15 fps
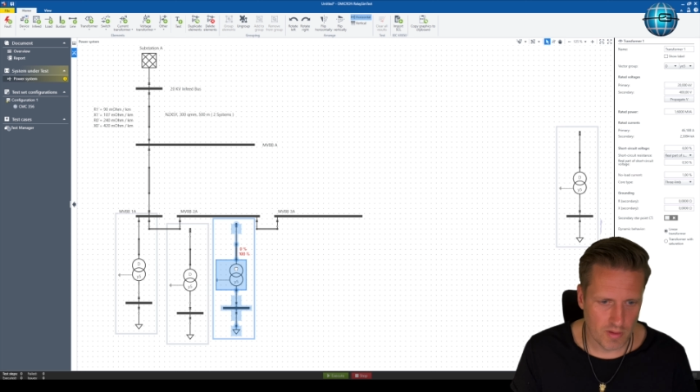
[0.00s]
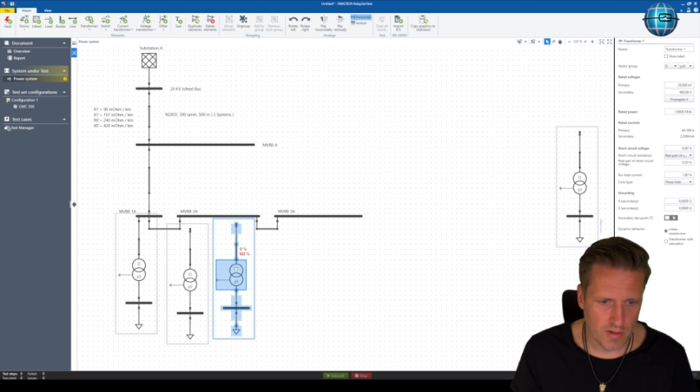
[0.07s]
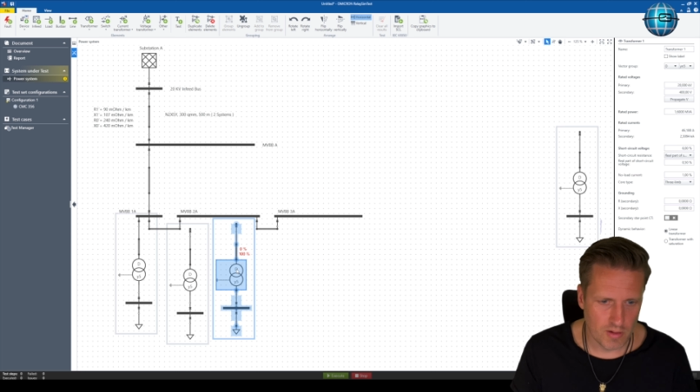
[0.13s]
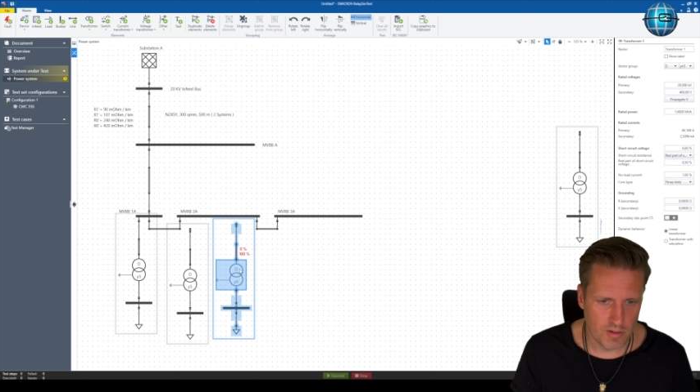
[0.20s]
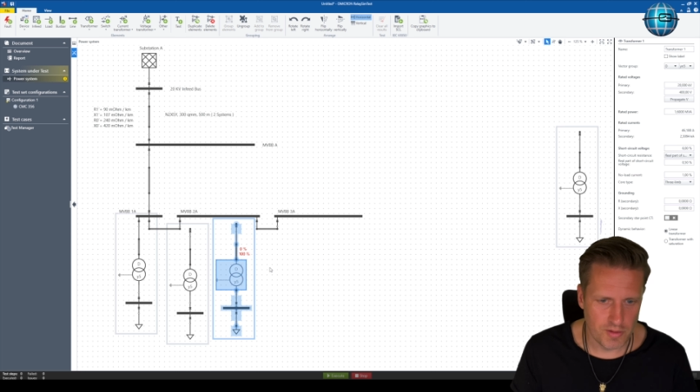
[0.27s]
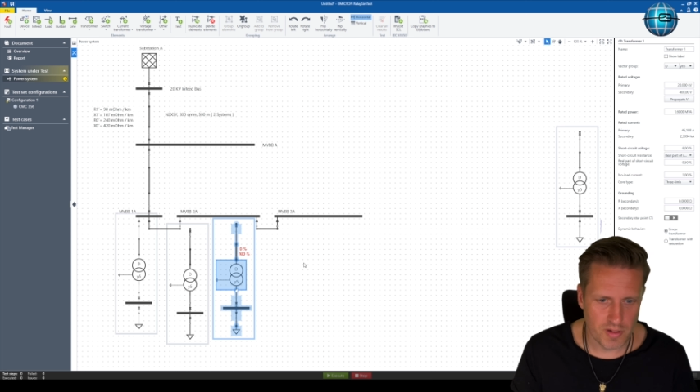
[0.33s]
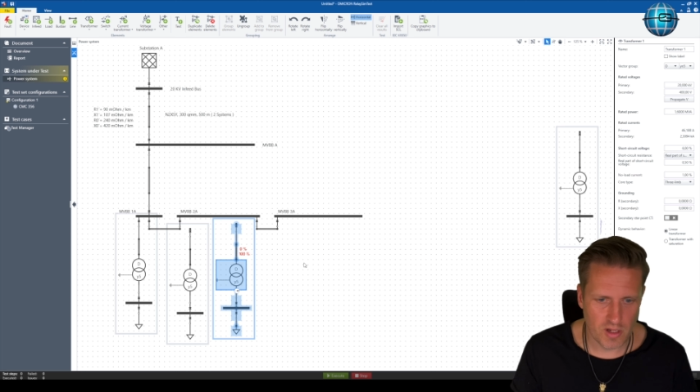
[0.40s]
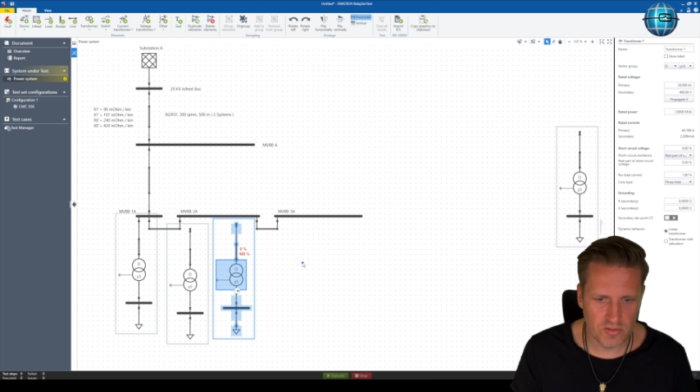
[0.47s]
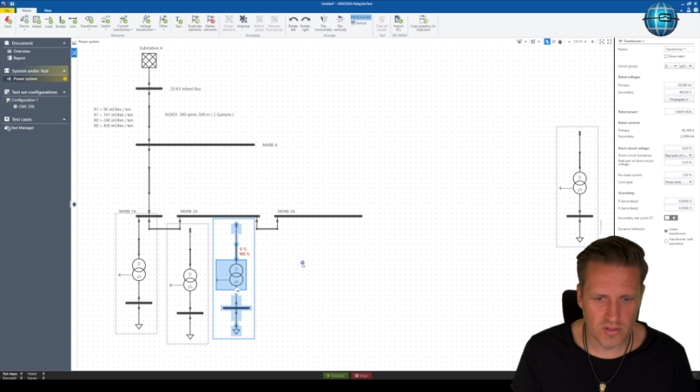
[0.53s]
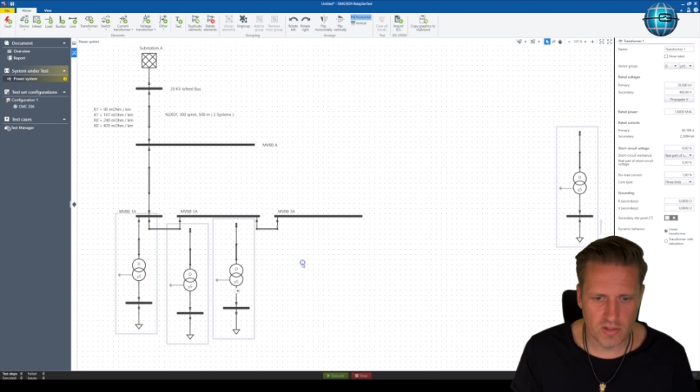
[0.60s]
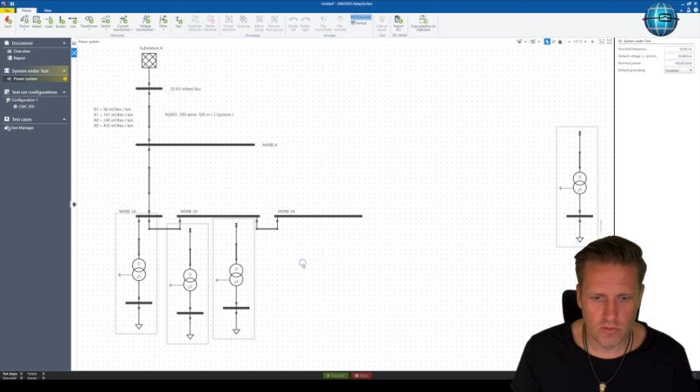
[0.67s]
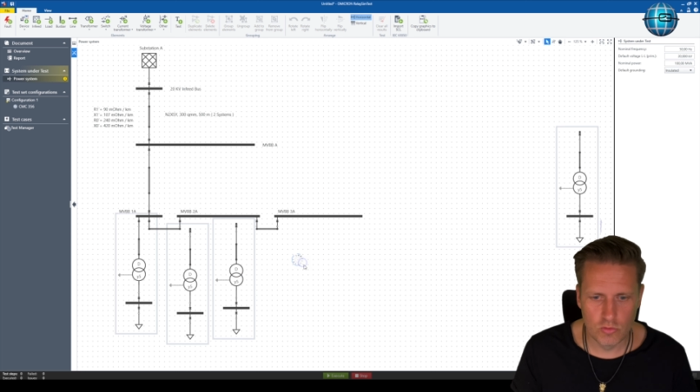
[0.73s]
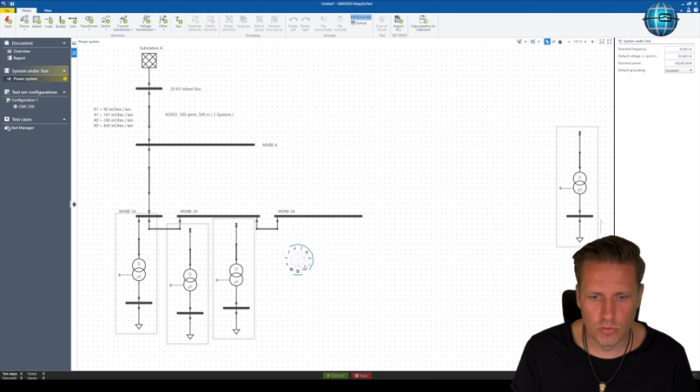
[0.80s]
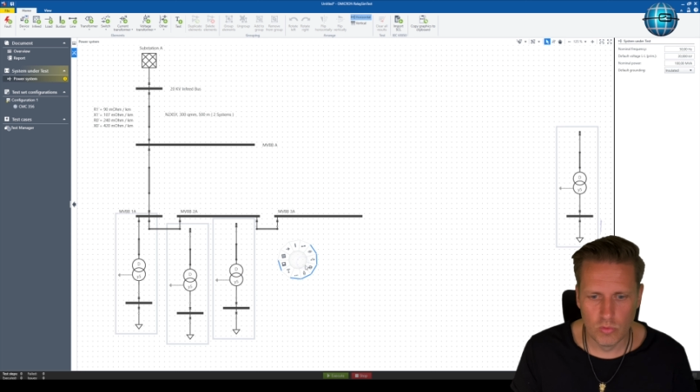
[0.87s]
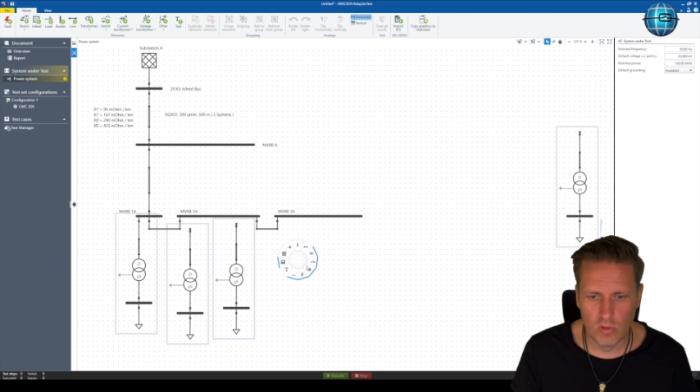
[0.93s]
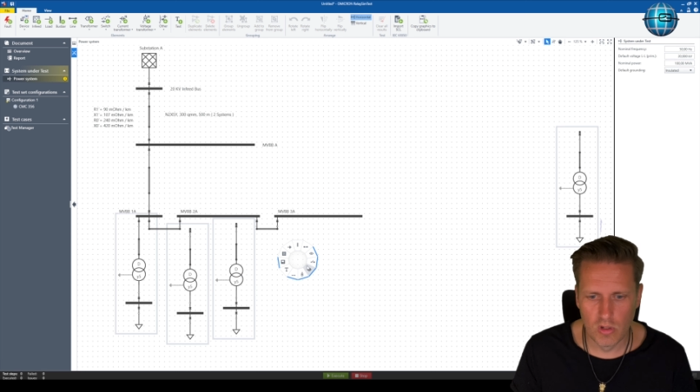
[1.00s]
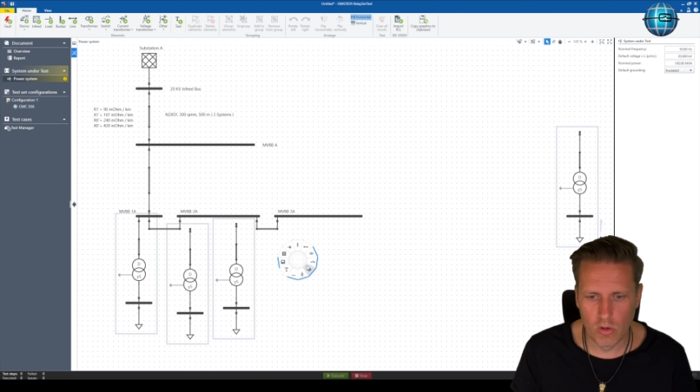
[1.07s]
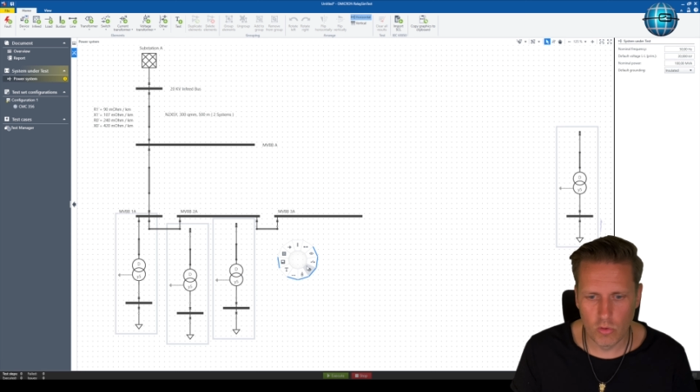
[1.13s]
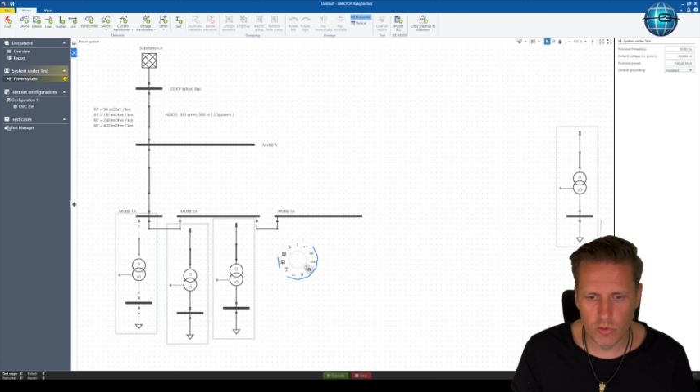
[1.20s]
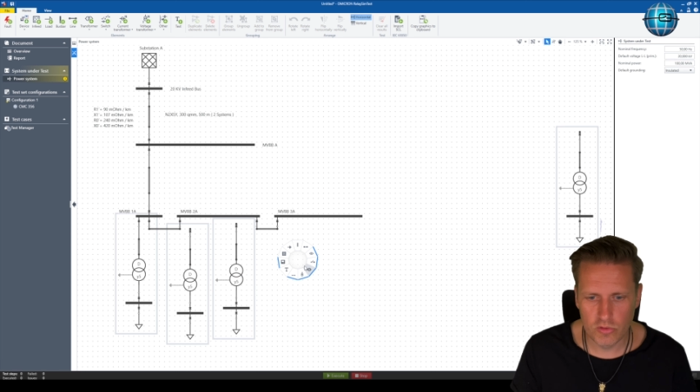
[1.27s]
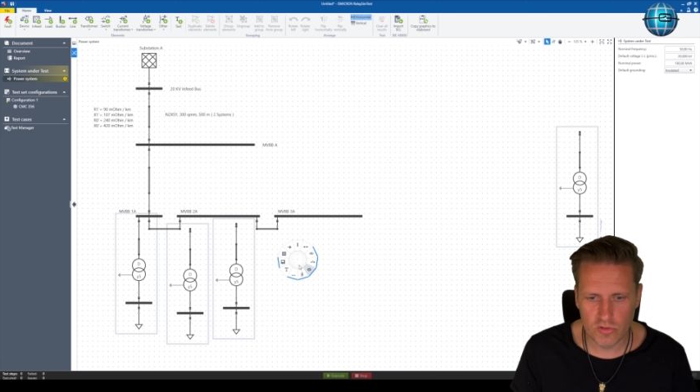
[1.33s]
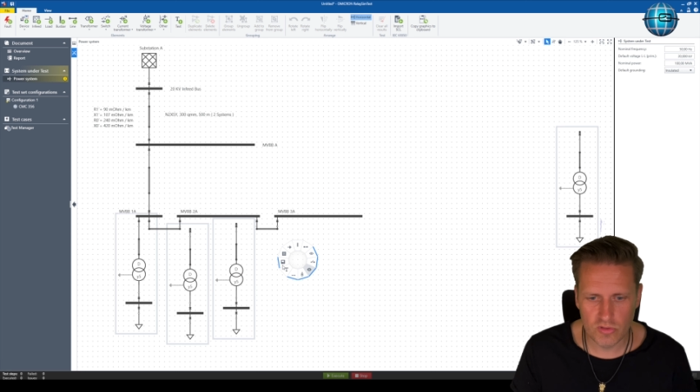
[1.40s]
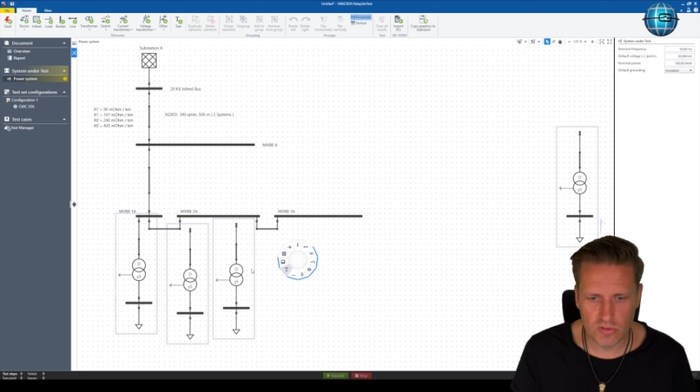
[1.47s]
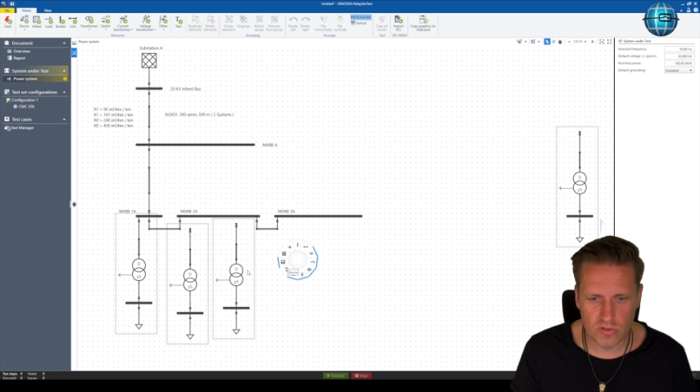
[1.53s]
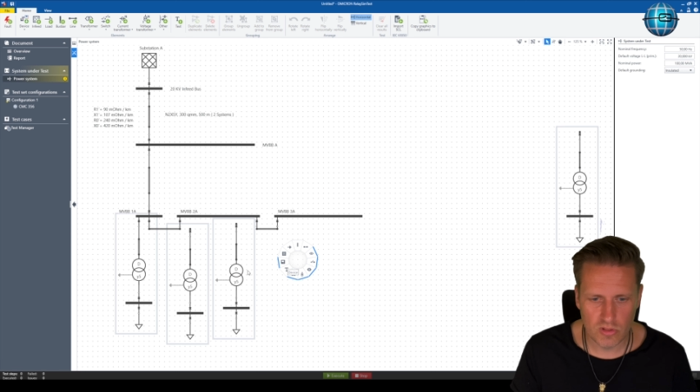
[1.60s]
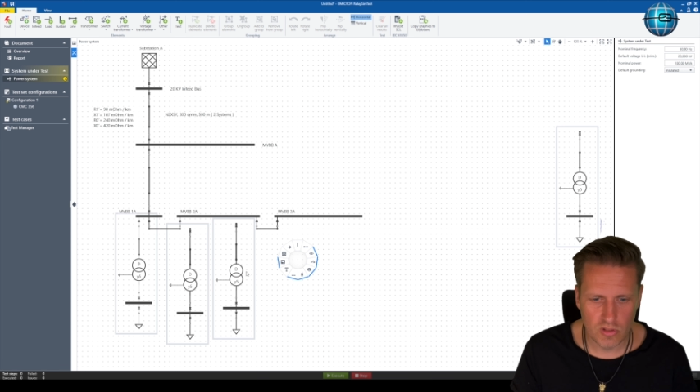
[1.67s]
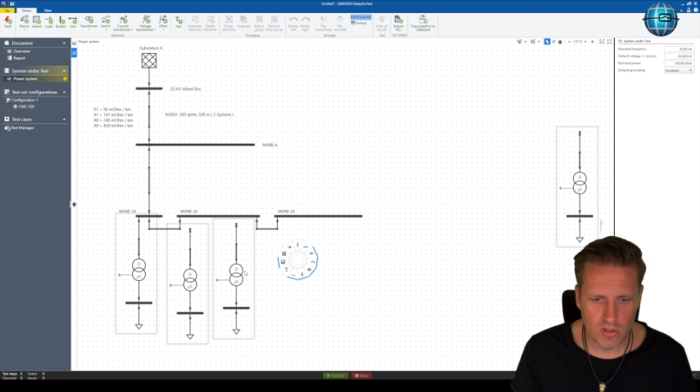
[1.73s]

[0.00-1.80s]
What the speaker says: another 2 loads